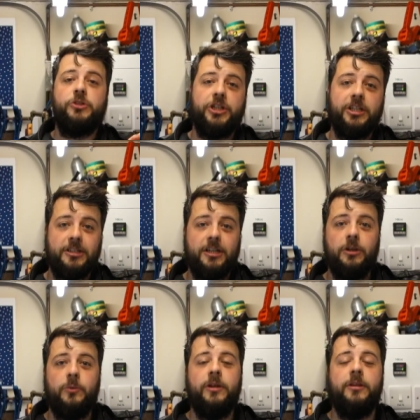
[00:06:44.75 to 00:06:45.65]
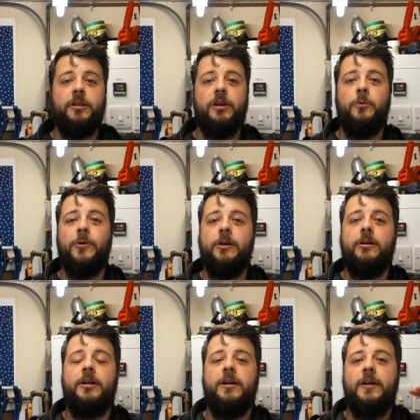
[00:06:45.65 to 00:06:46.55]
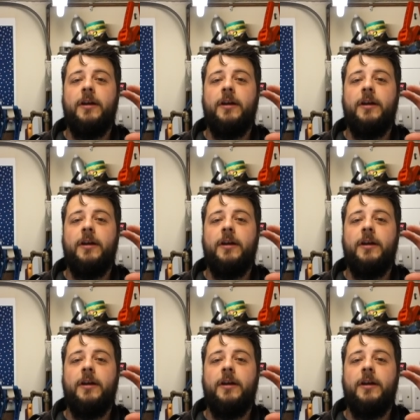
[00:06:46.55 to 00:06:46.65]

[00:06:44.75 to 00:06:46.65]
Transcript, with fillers: shit to deal with at work,